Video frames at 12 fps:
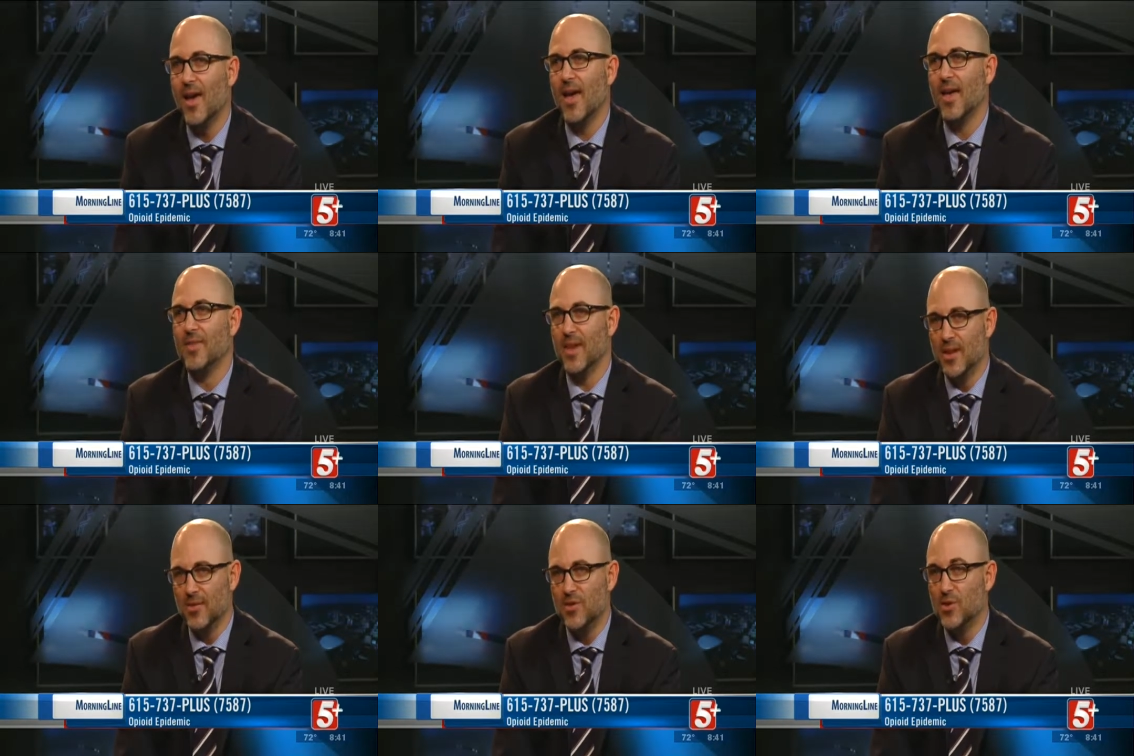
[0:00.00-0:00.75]
And
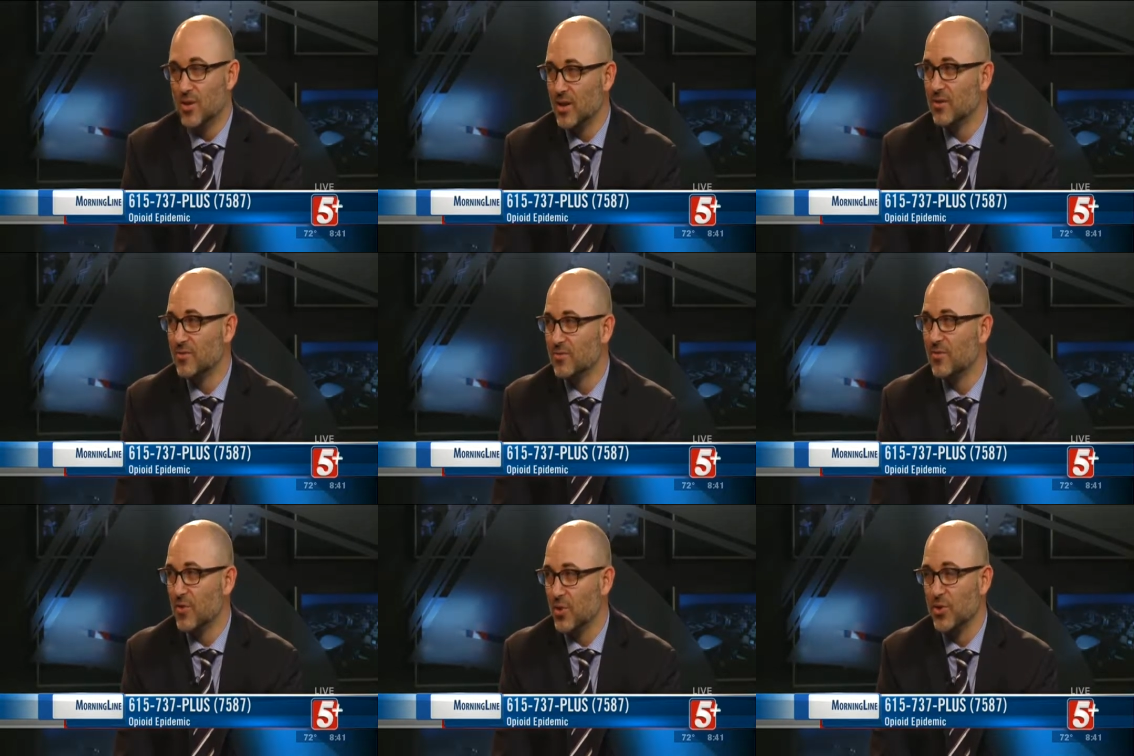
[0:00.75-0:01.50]
then if you can
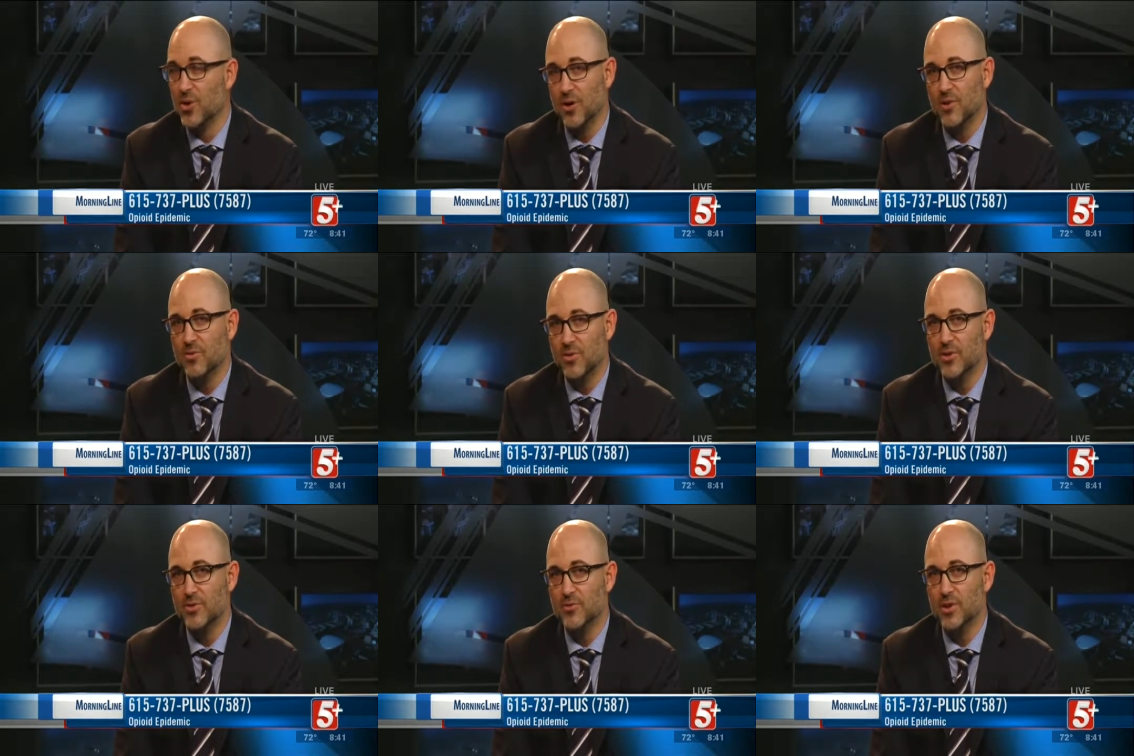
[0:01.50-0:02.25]
further
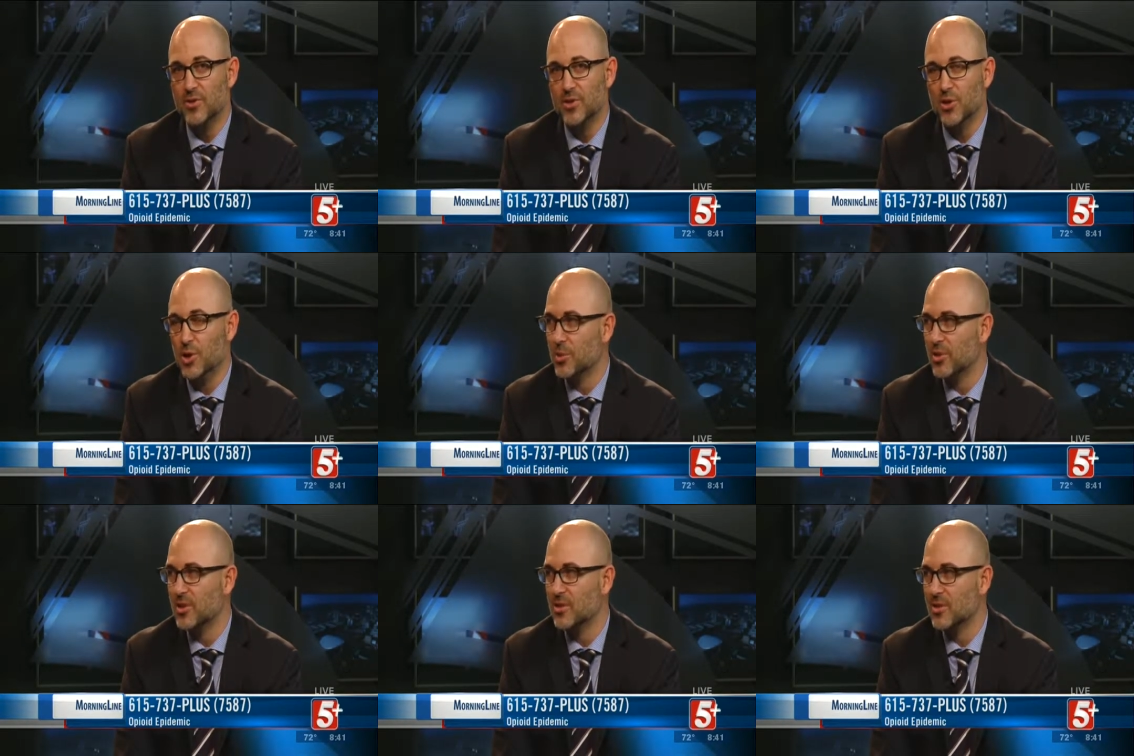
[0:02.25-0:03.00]
re- reduce your
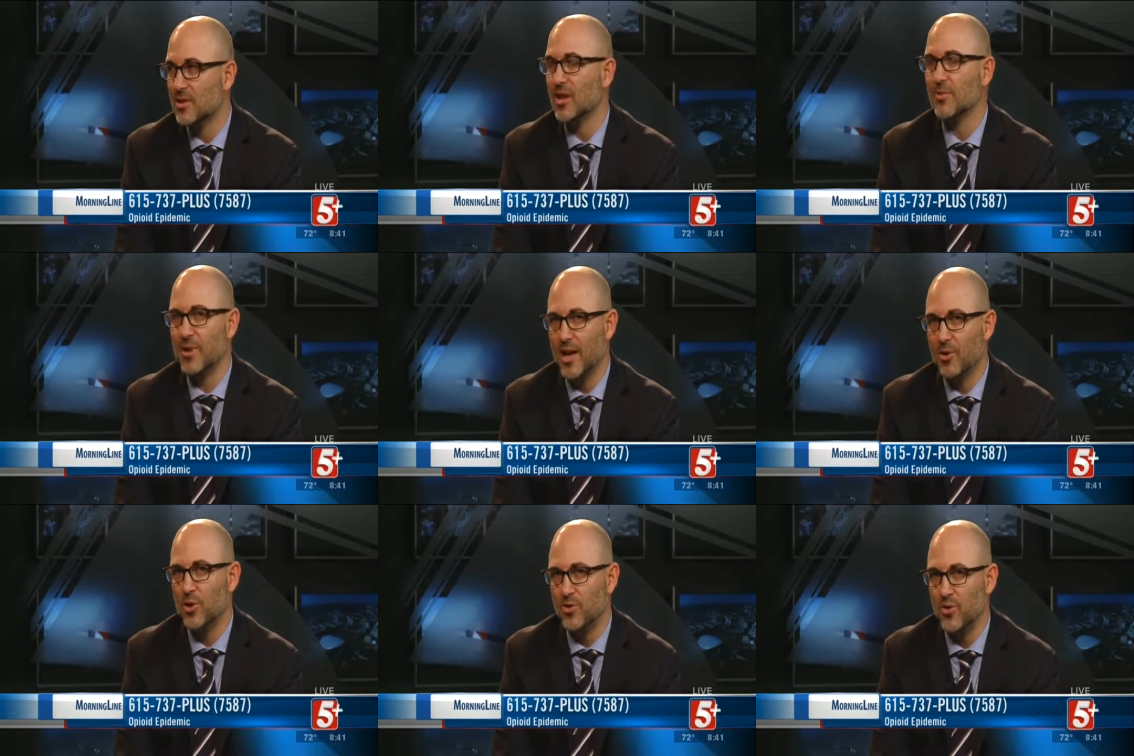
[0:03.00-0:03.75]
opioids, come
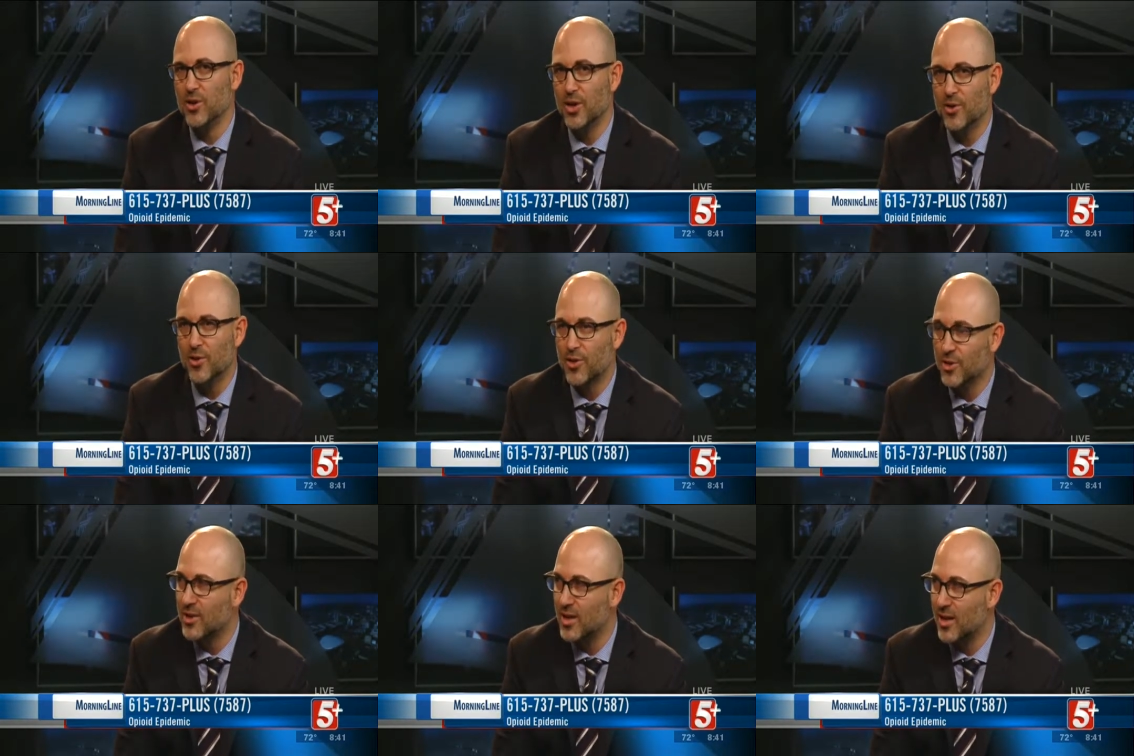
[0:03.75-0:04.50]
down over another
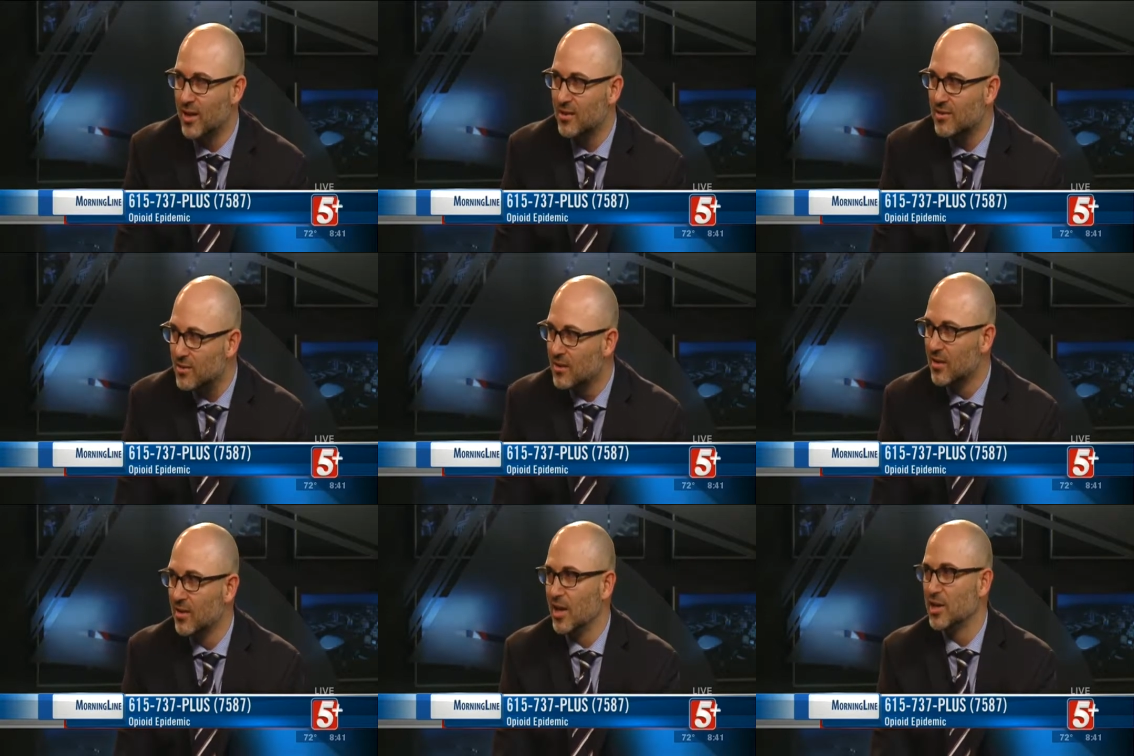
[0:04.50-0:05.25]
30 days.
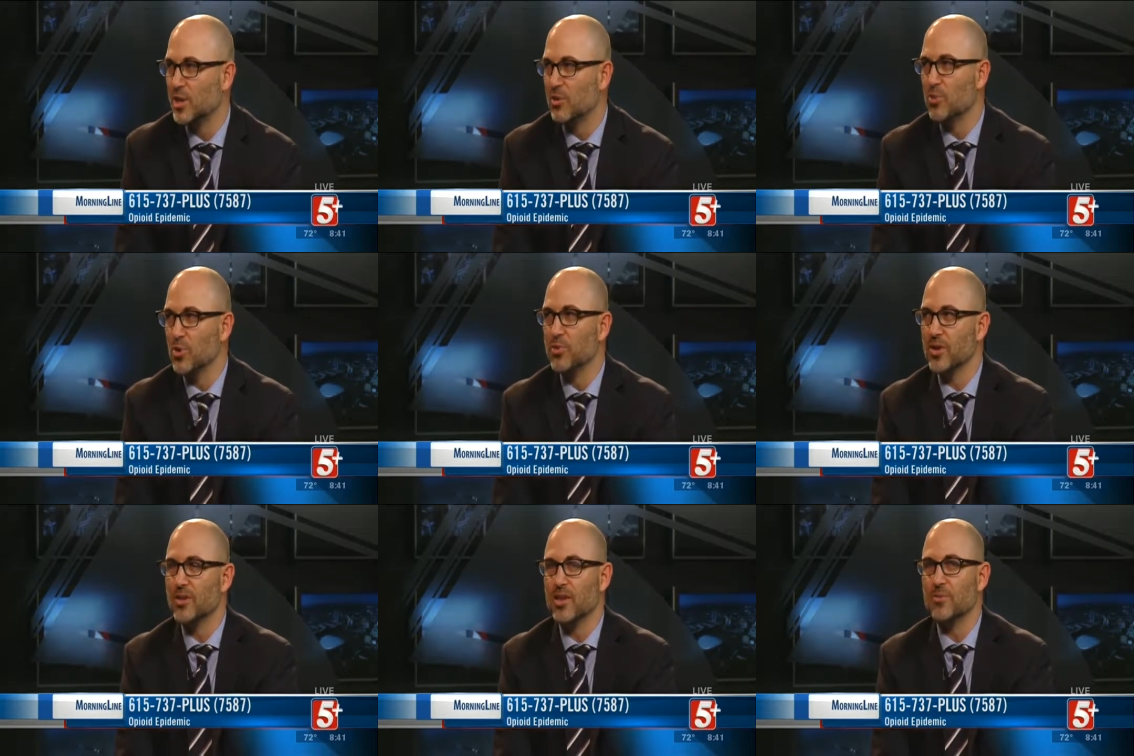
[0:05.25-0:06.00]
That's an
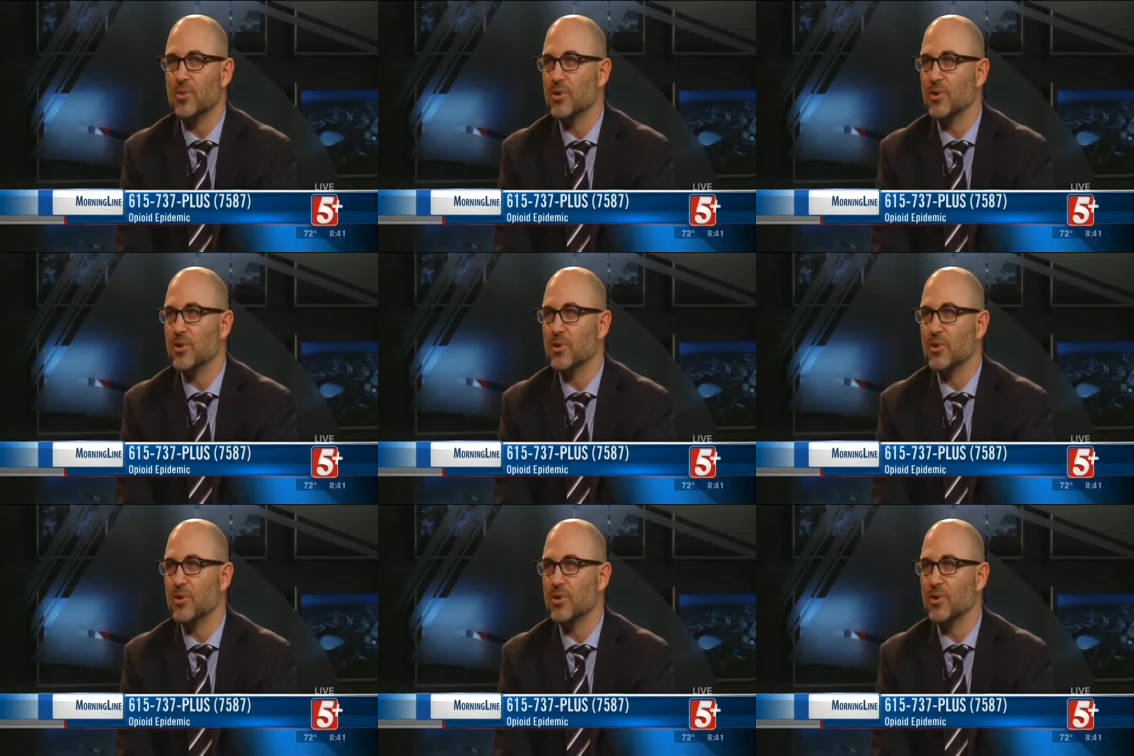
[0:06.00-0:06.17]
appropriate taper.